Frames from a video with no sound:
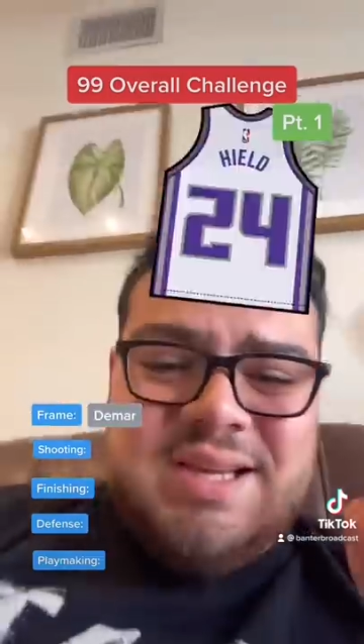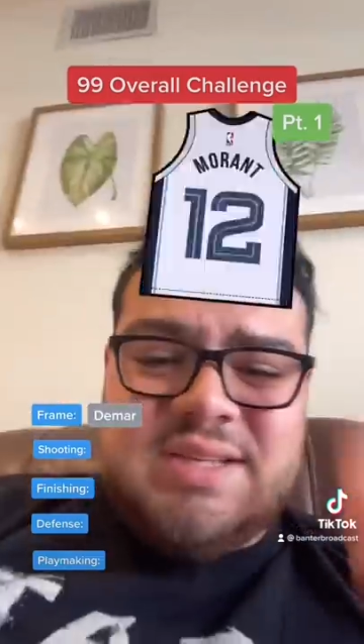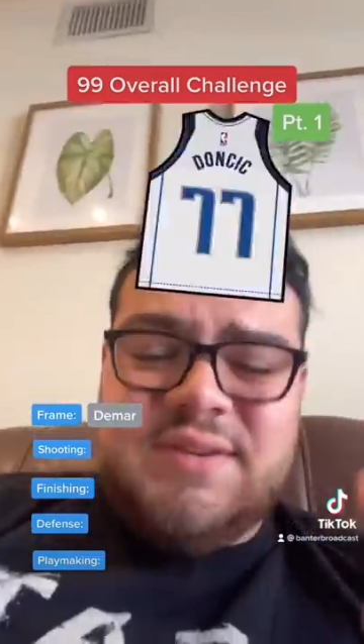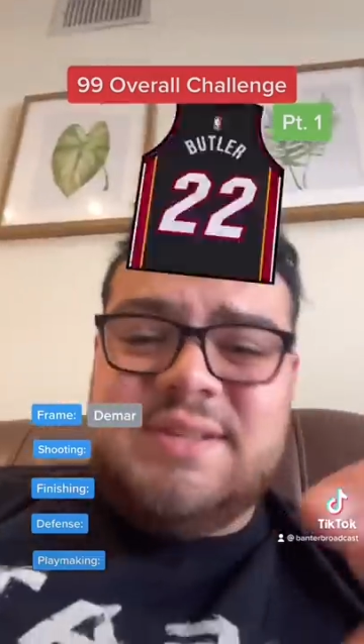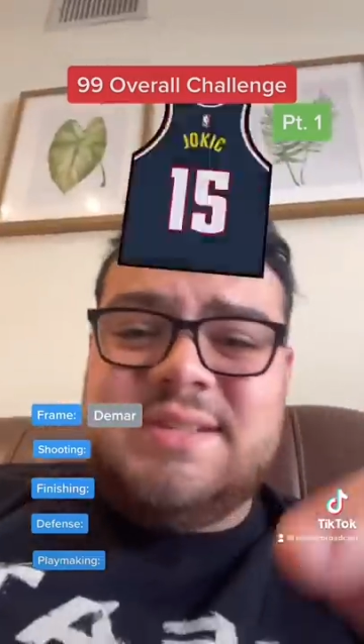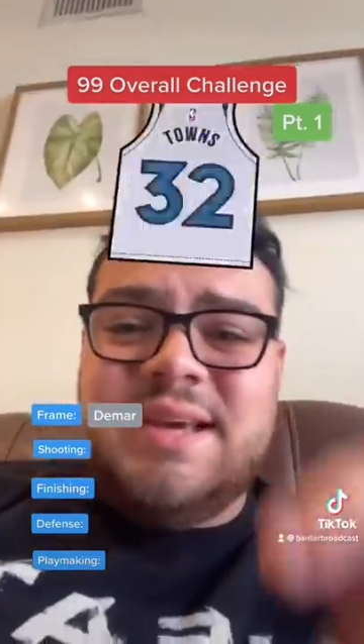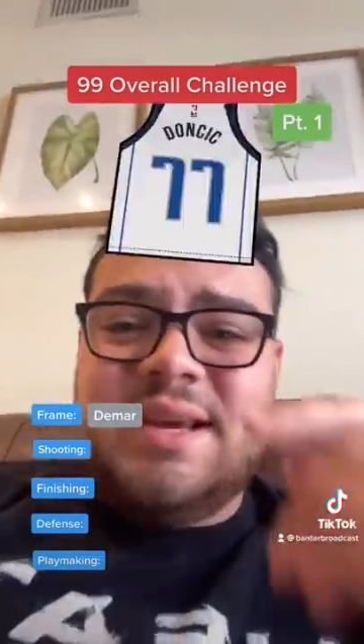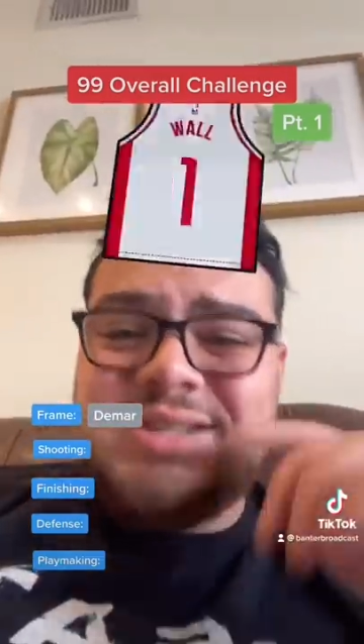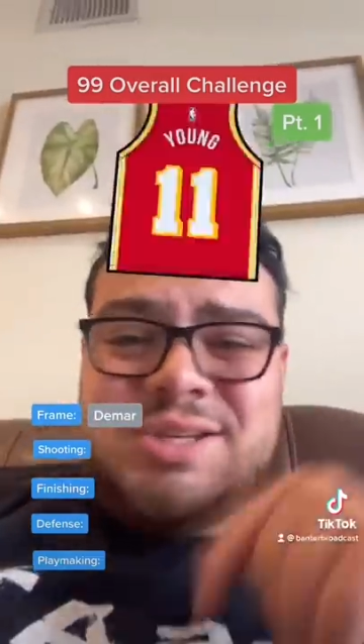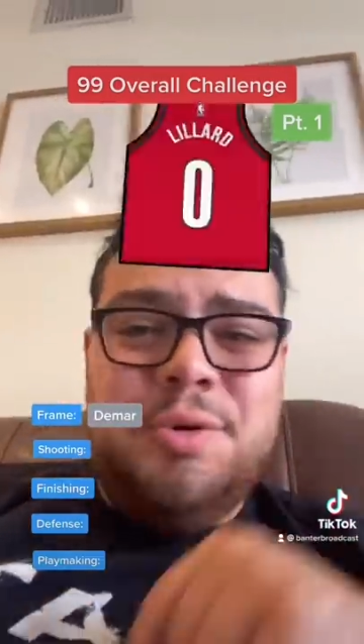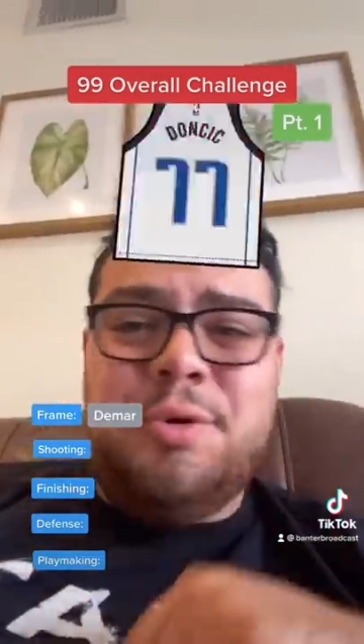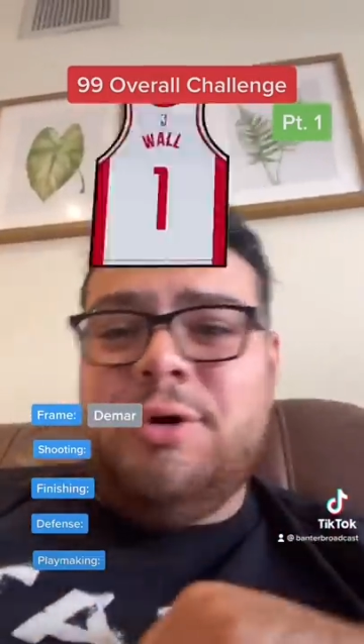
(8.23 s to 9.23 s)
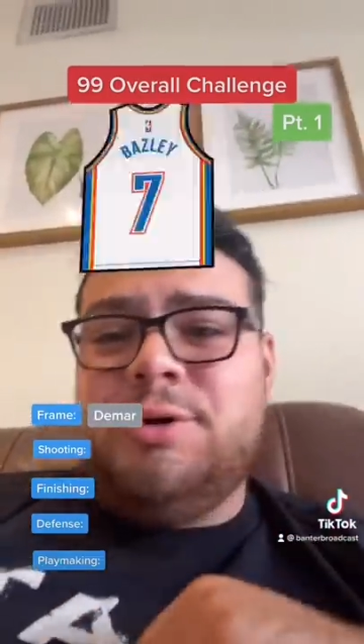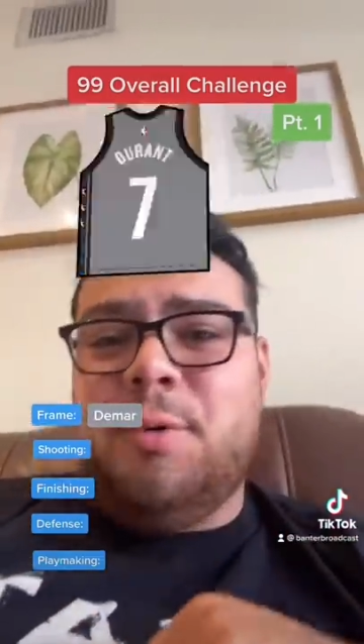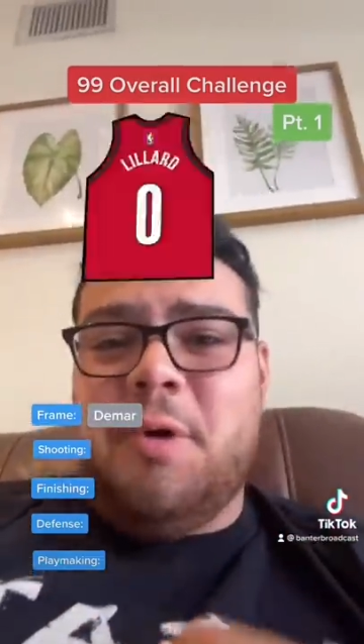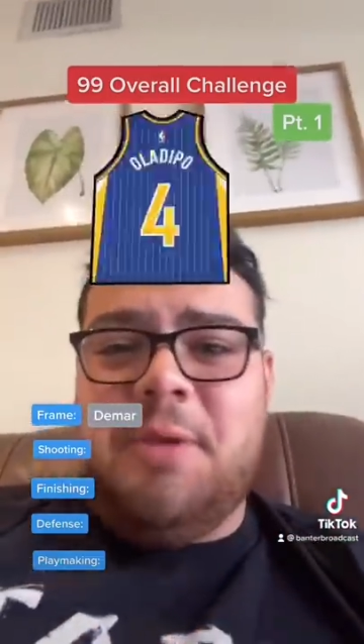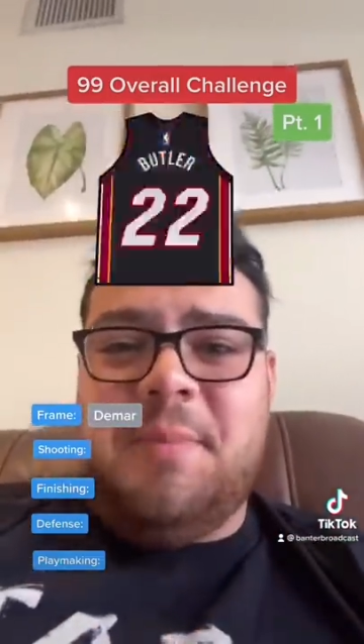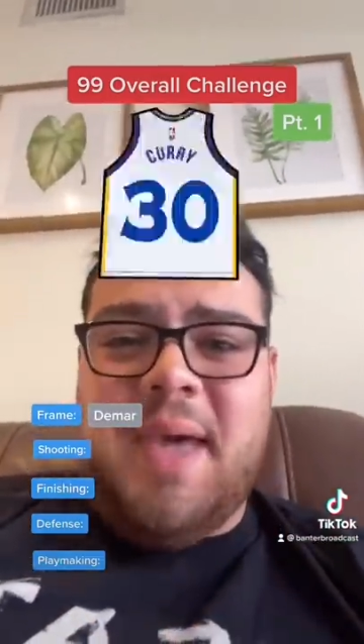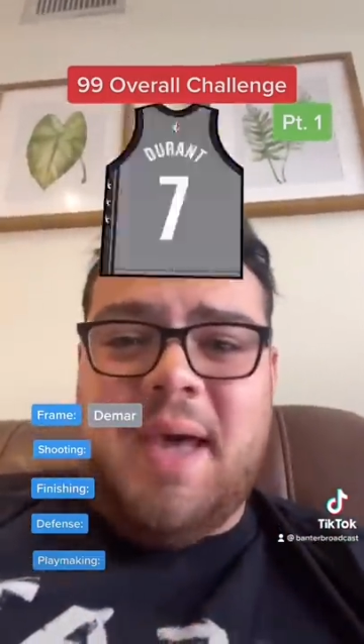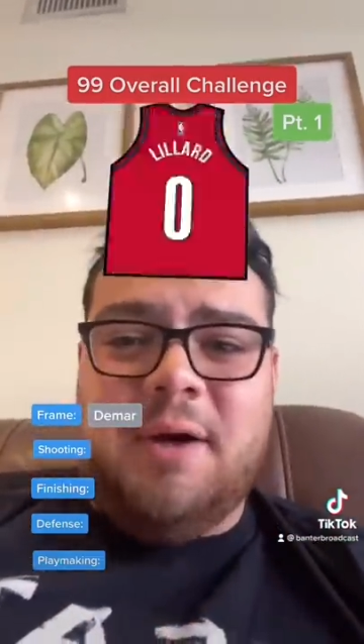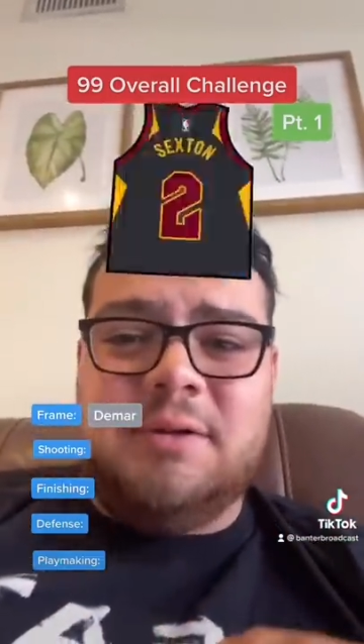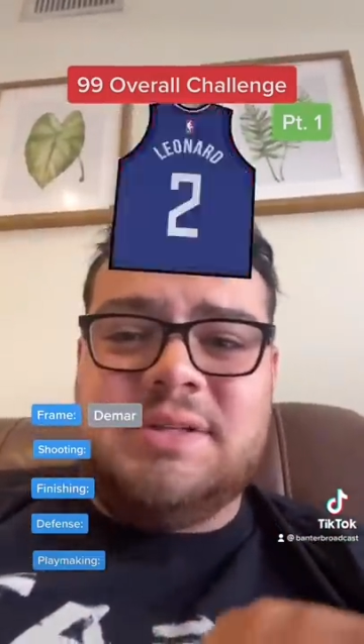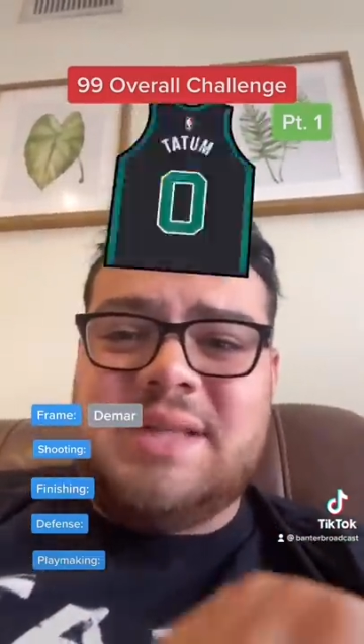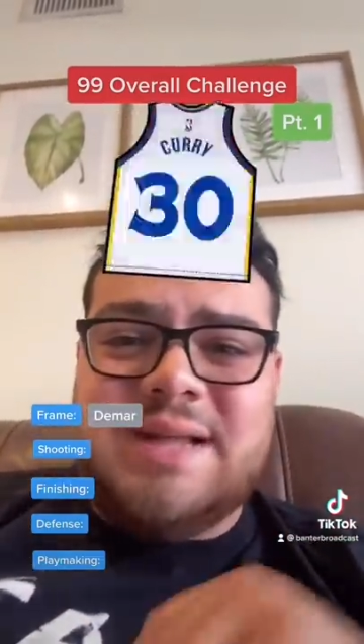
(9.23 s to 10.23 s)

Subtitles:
6'6", 220 pounds.